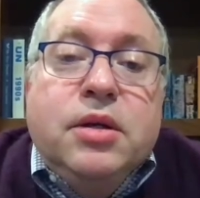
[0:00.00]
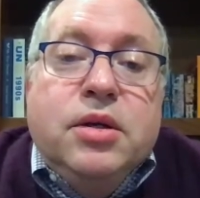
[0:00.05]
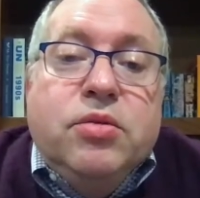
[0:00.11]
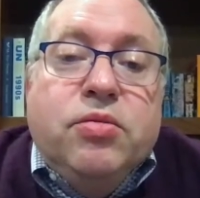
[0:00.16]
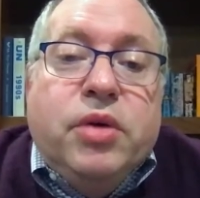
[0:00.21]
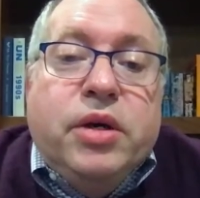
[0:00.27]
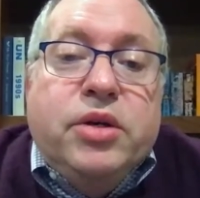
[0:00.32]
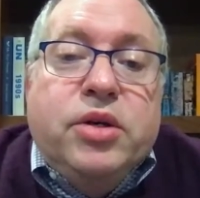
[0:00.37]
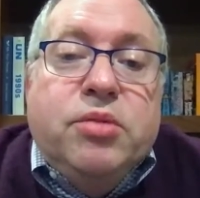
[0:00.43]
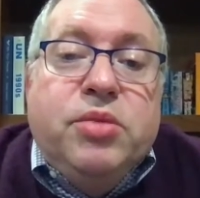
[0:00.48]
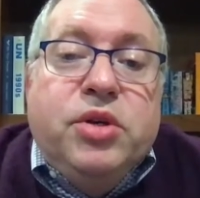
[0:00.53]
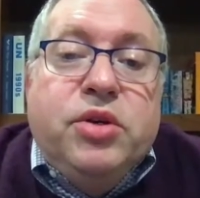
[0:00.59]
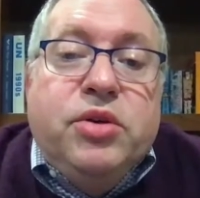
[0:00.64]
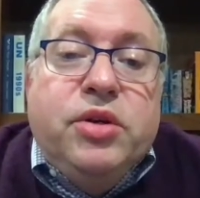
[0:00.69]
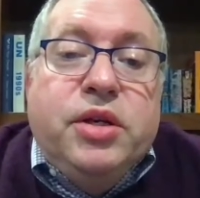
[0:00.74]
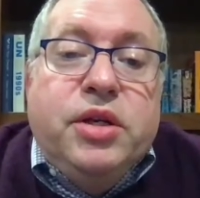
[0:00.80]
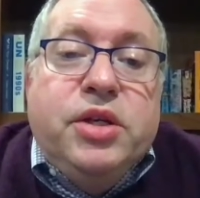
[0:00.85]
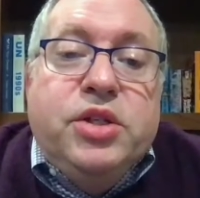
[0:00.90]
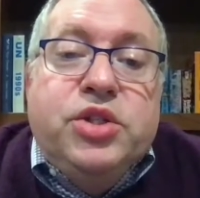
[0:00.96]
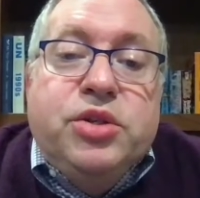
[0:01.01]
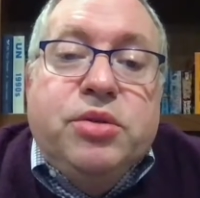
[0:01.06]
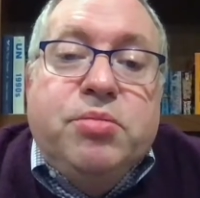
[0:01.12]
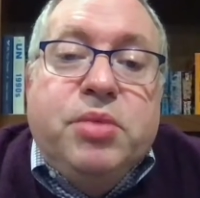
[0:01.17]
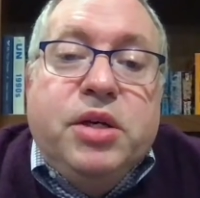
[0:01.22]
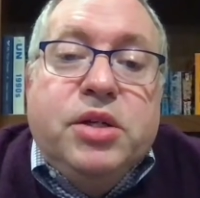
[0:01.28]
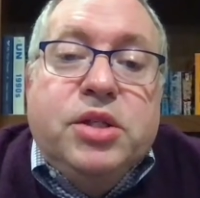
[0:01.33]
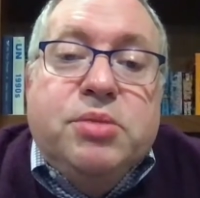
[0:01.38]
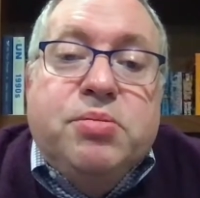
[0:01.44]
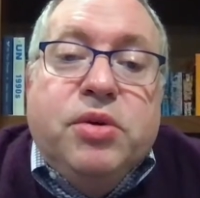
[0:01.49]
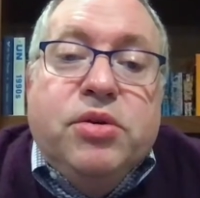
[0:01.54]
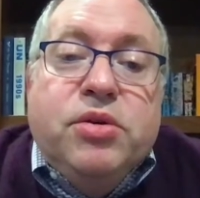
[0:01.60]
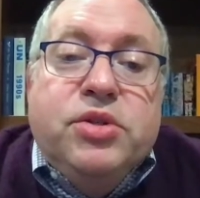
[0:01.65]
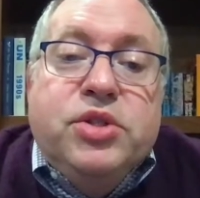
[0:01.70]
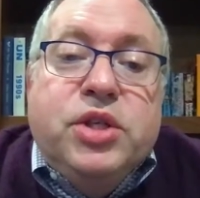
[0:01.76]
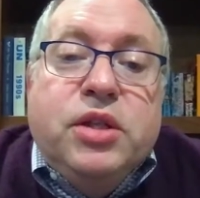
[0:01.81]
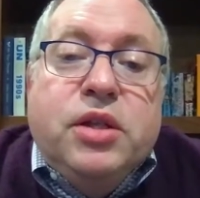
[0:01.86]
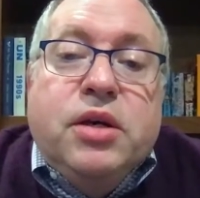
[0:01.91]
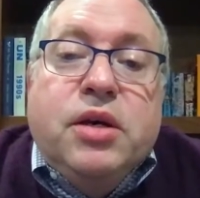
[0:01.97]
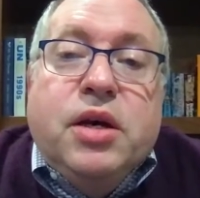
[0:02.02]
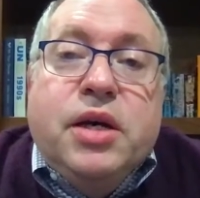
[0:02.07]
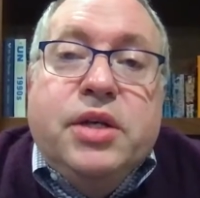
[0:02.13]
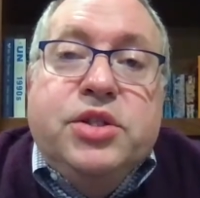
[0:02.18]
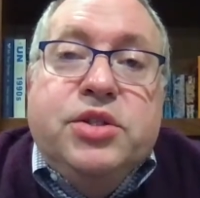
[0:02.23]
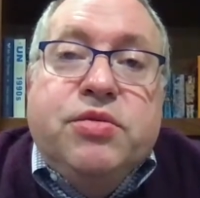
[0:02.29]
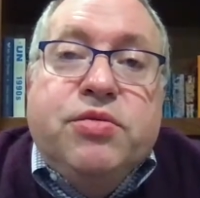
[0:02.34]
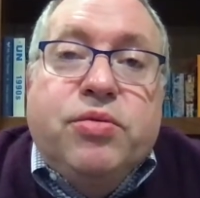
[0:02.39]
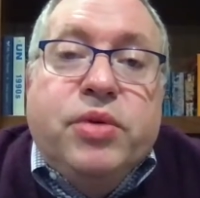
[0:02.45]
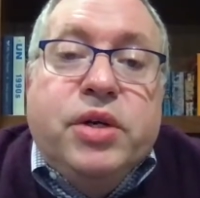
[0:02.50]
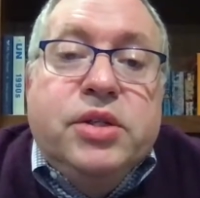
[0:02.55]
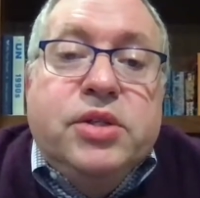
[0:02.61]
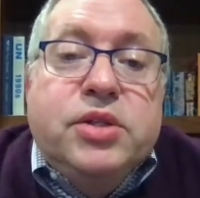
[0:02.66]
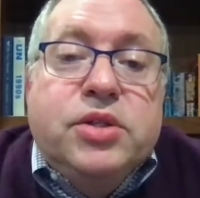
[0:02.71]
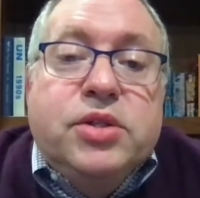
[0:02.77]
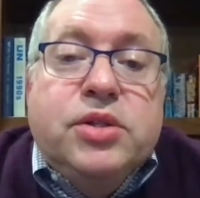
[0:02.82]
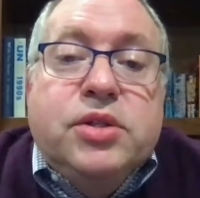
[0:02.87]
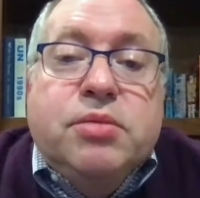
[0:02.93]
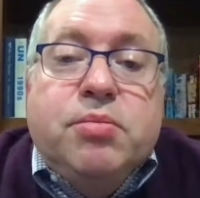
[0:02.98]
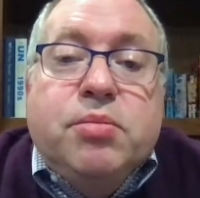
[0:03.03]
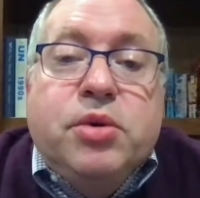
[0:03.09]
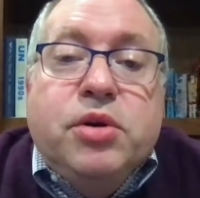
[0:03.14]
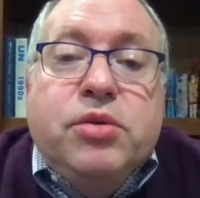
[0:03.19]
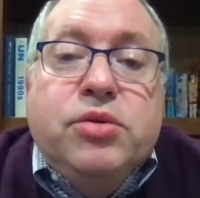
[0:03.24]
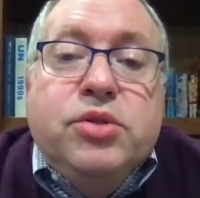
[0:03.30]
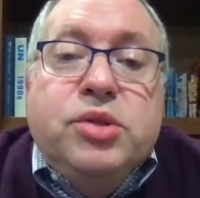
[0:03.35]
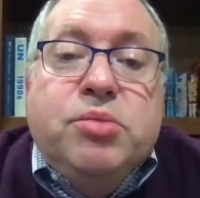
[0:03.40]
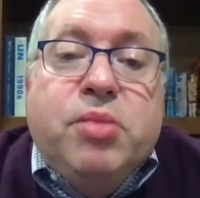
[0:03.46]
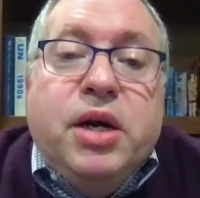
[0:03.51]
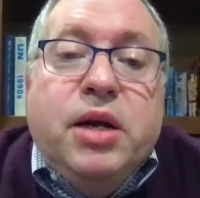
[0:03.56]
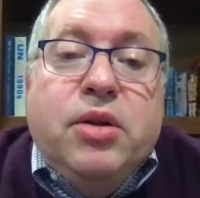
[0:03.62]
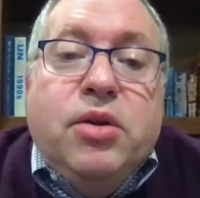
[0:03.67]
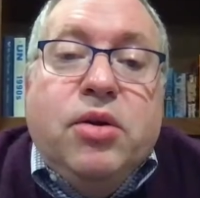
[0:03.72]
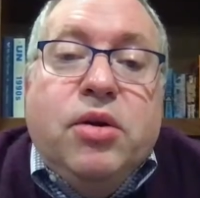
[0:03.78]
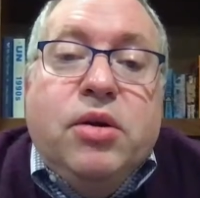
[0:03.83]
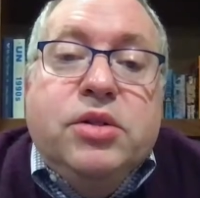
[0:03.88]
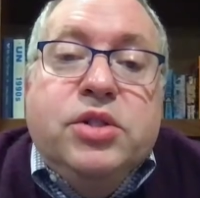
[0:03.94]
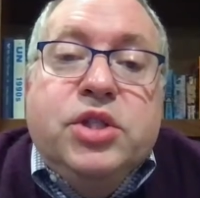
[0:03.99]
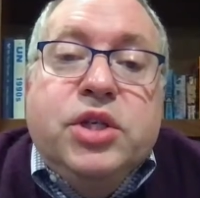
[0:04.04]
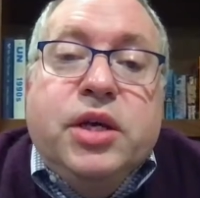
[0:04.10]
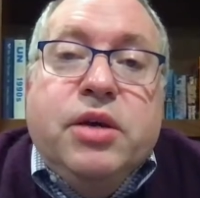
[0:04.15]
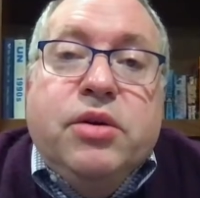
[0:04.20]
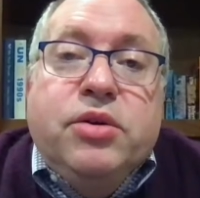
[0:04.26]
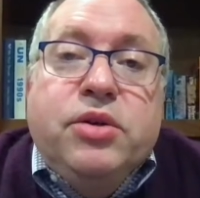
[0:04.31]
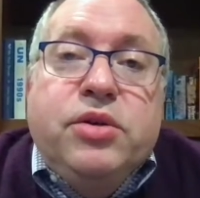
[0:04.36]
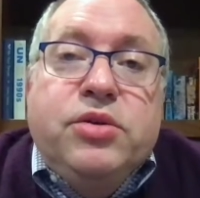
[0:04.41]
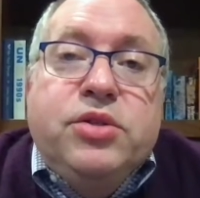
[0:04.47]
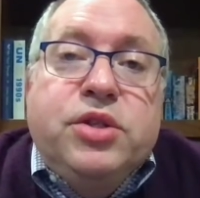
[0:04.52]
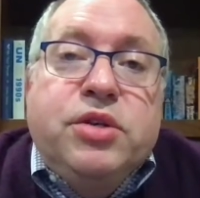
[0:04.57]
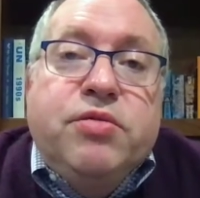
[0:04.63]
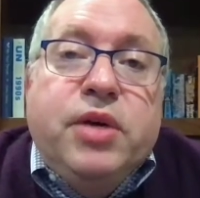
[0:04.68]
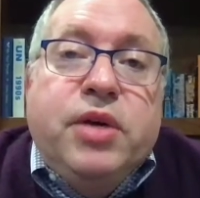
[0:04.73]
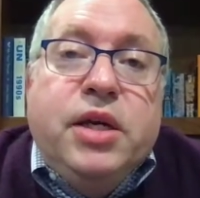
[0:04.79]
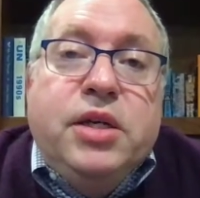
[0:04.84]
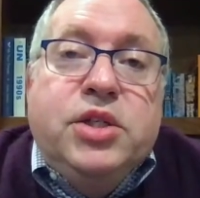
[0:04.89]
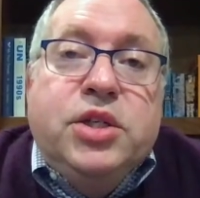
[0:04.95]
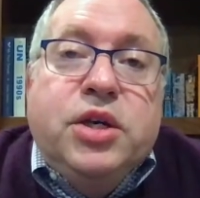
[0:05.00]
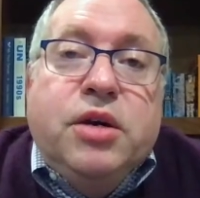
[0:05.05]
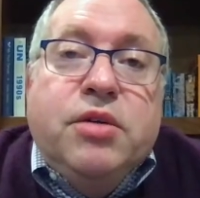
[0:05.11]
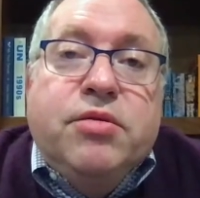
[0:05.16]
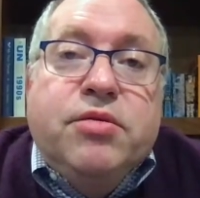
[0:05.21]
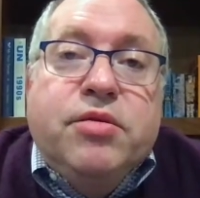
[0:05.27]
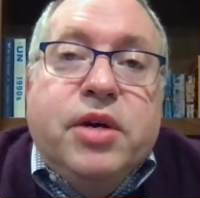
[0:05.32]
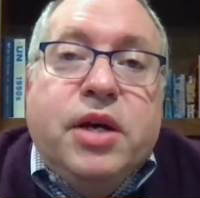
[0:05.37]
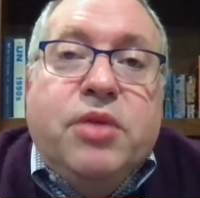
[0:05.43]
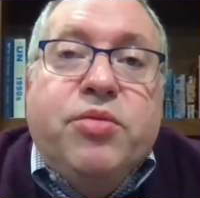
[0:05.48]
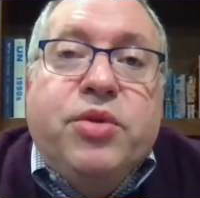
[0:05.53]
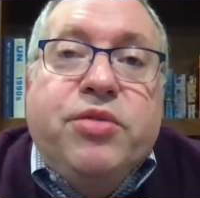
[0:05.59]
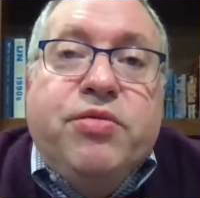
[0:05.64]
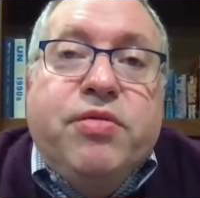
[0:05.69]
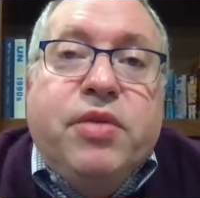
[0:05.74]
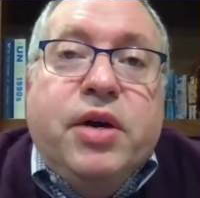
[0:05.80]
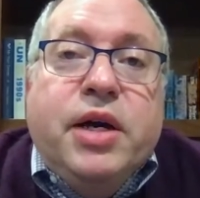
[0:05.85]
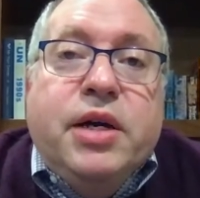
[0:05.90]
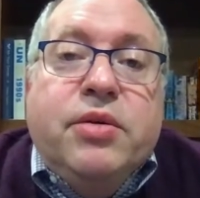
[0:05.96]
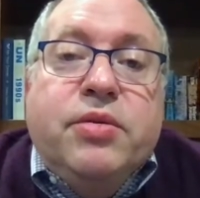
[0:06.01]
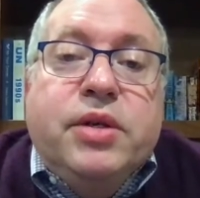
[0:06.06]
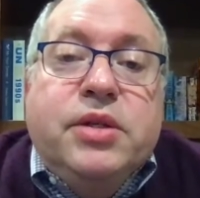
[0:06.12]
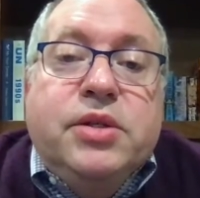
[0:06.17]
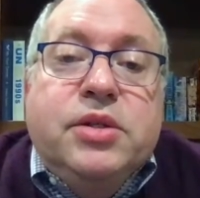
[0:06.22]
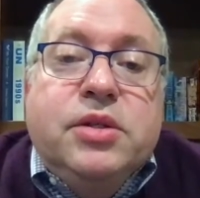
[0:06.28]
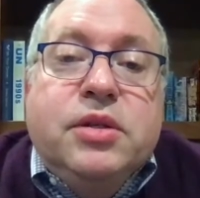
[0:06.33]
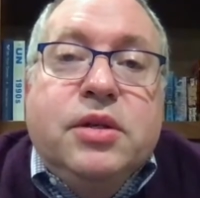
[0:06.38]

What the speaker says: why communities should be exposed to the kinds of risks posed by large-scale use of HF at refineries.